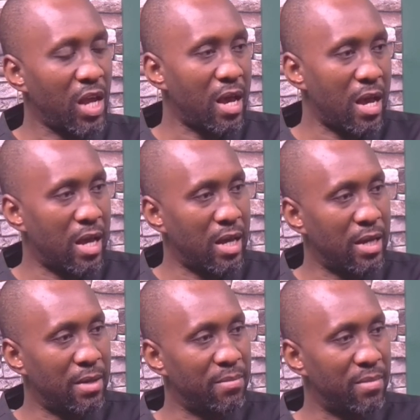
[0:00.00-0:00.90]

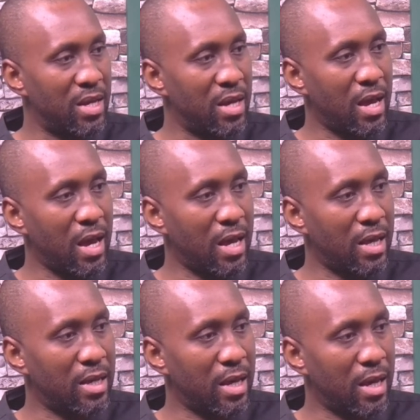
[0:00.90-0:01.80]
um,
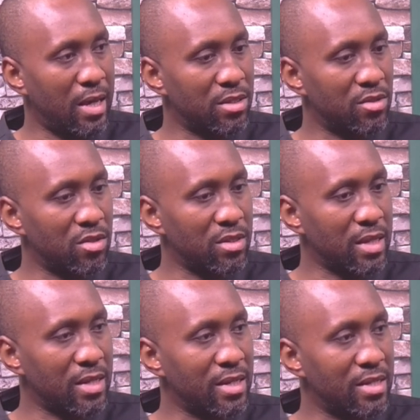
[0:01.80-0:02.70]
ha has not
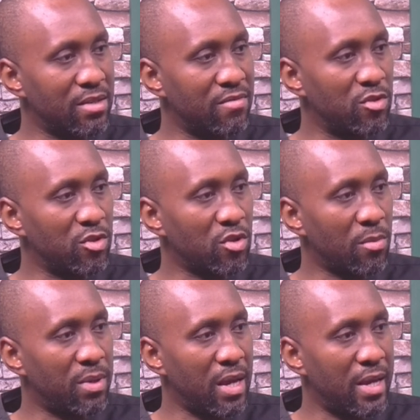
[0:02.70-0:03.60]
started even
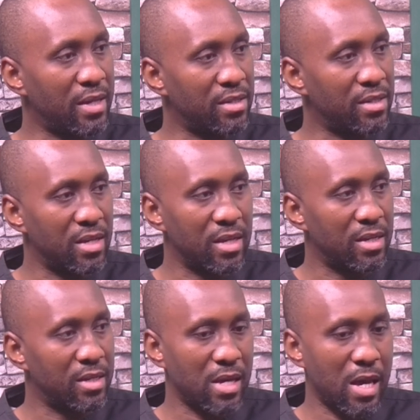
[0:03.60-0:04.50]
supplying
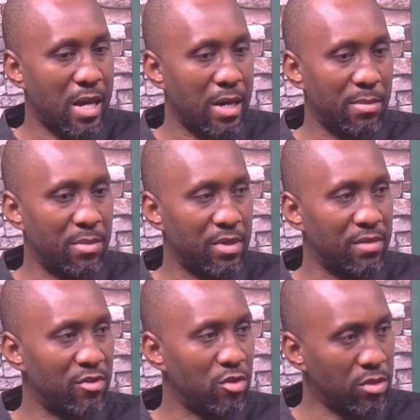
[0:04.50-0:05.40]
um,
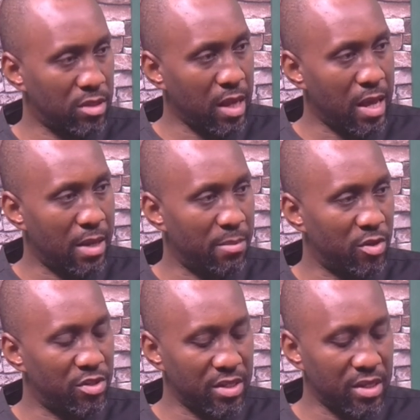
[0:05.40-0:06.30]
even not uh,
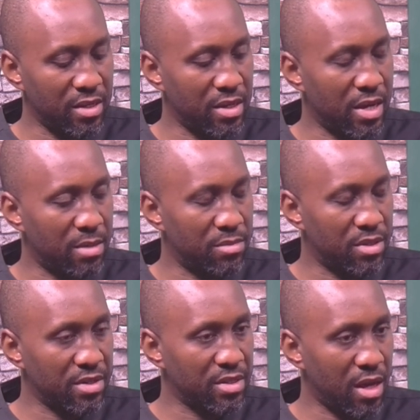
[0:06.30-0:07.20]
budgeted um,
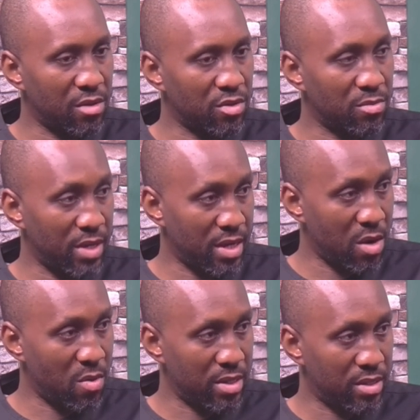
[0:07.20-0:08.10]
3,000
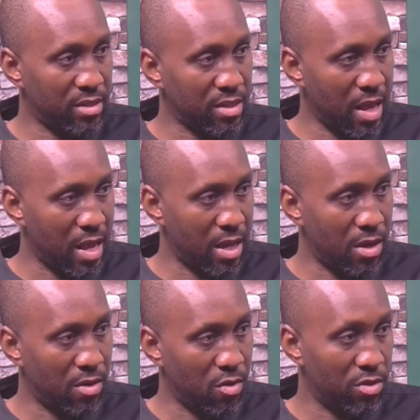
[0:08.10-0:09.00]
megawatts uh,
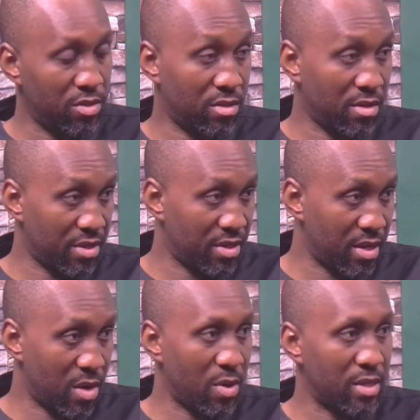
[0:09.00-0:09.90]
or is it 3
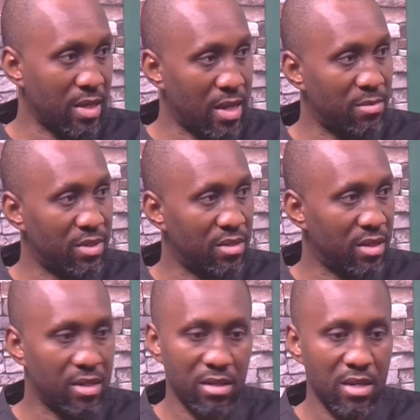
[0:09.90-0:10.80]
gigawatts that had been
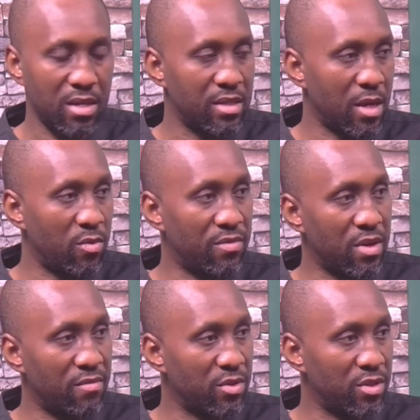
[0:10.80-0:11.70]
said, then we've
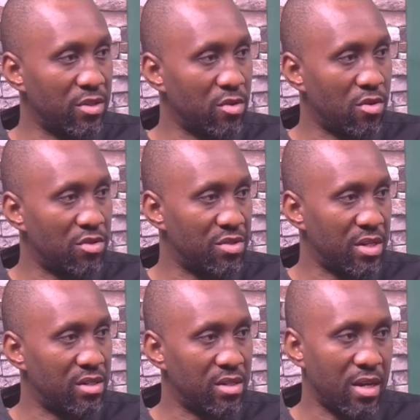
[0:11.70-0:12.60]
not even seen
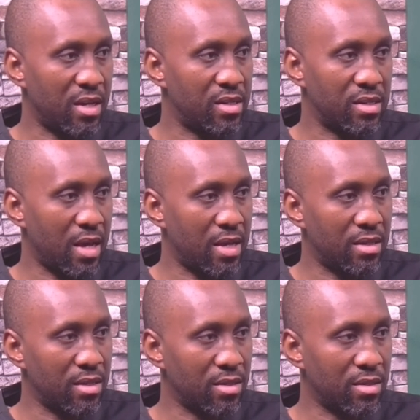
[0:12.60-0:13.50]
100. Then I
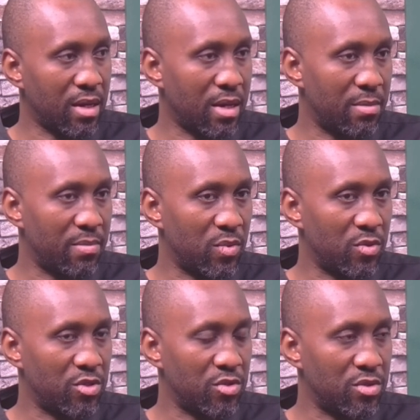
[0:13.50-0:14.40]
think um,
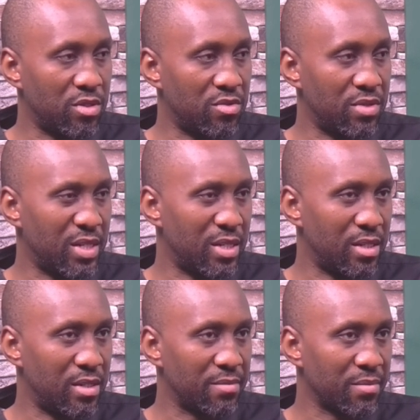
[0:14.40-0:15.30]
we shouldn't
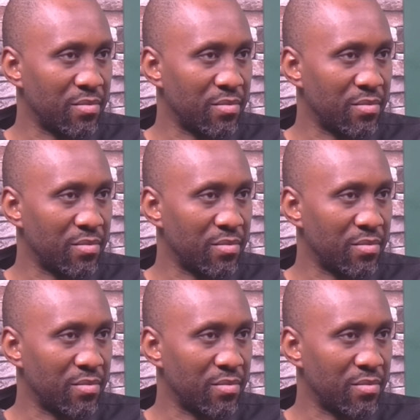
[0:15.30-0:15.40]
really